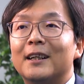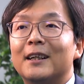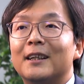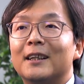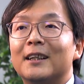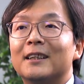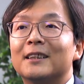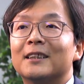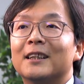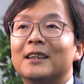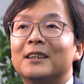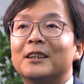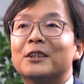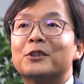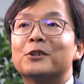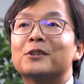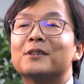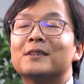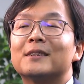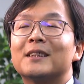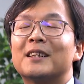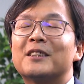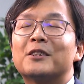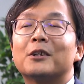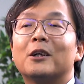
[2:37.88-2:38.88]
In the initial
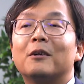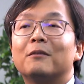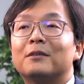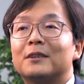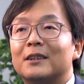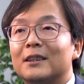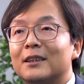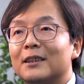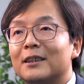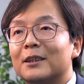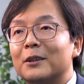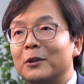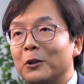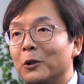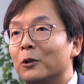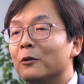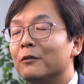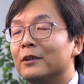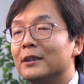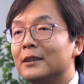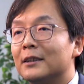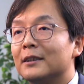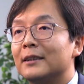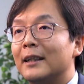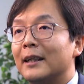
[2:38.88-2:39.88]
stage of the
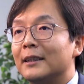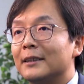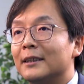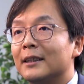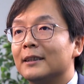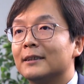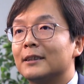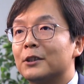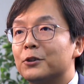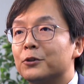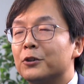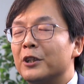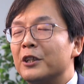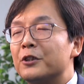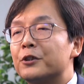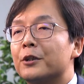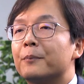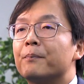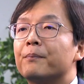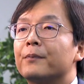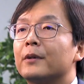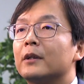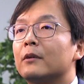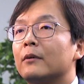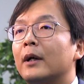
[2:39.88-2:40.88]
COVID-19 situation,
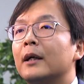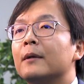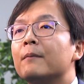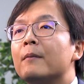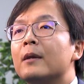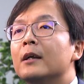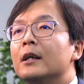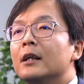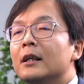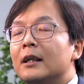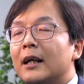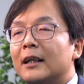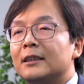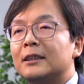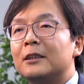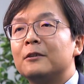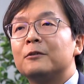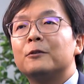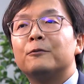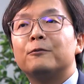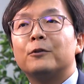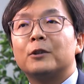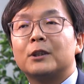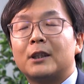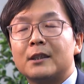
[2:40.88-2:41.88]
right? I think
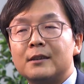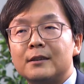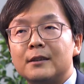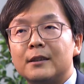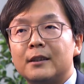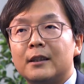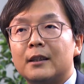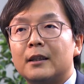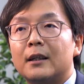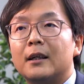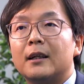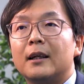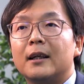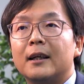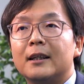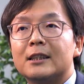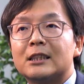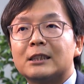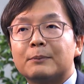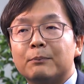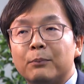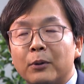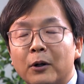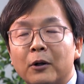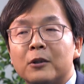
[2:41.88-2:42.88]
for this year,
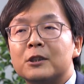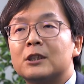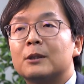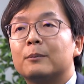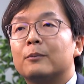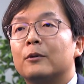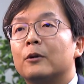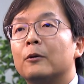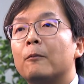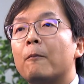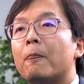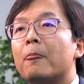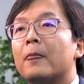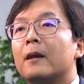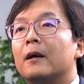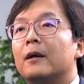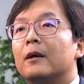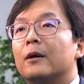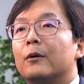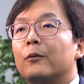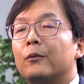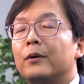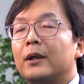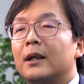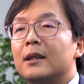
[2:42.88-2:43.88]
it's possible
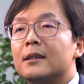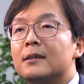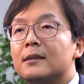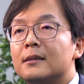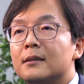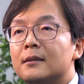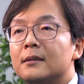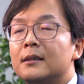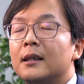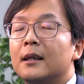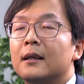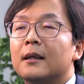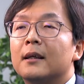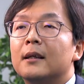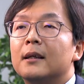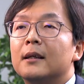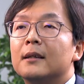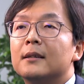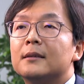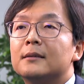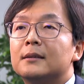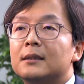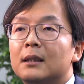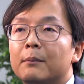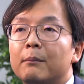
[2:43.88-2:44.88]
we are seeing
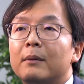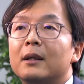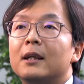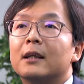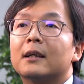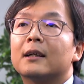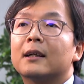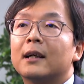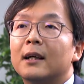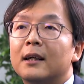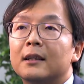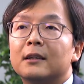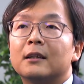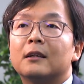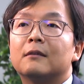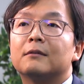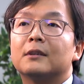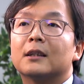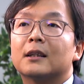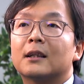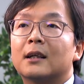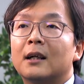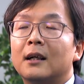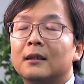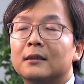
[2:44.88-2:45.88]
similar kind of
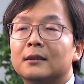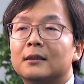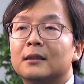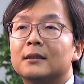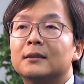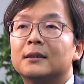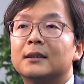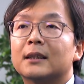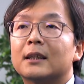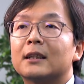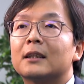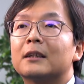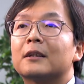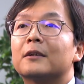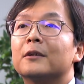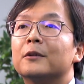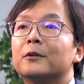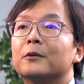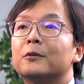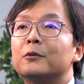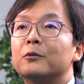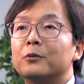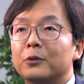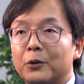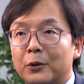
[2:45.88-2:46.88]
the
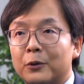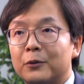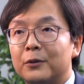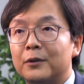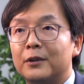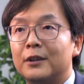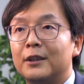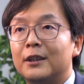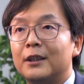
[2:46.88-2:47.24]
counter-cyclical role